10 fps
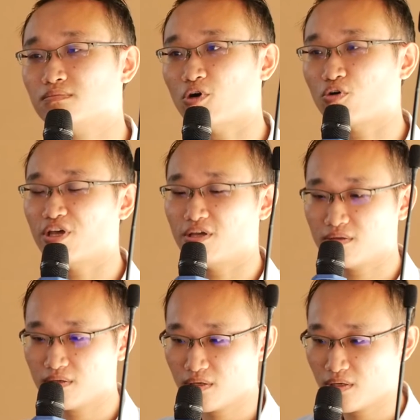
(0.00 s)
Okay,
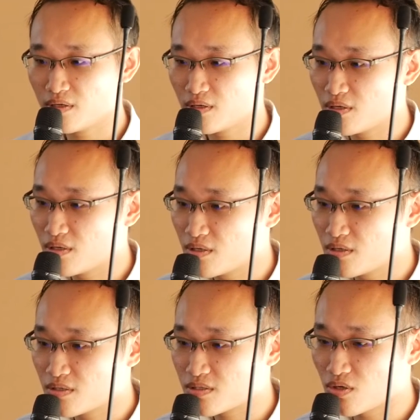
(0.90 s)

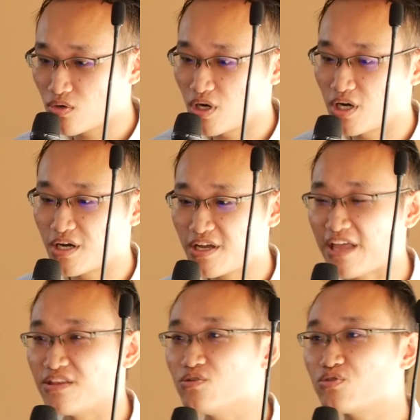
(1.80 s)
so
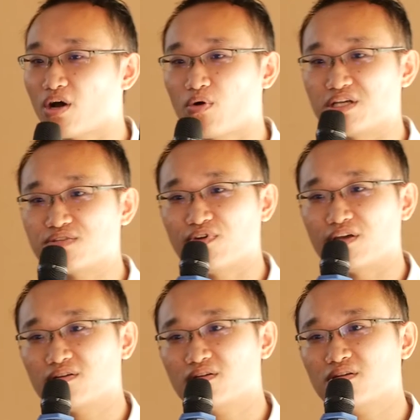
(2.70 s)
can you tell what is fake?
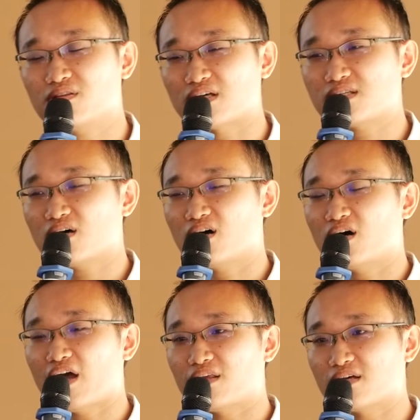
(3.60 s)

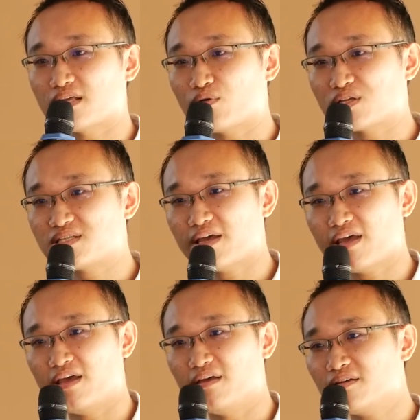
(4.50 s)
Does anyone
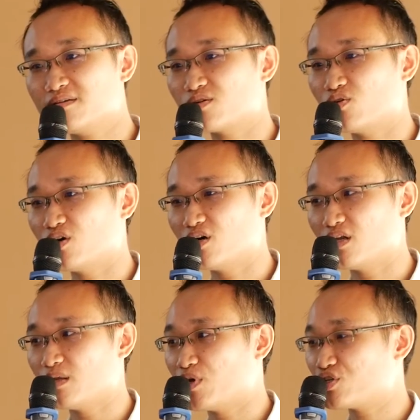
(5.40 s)
say A? So a
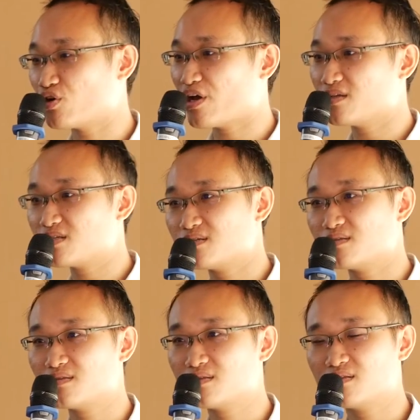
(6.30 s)
little bit of show of hands.
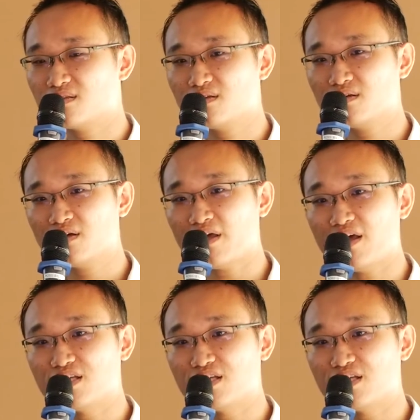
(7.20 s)
A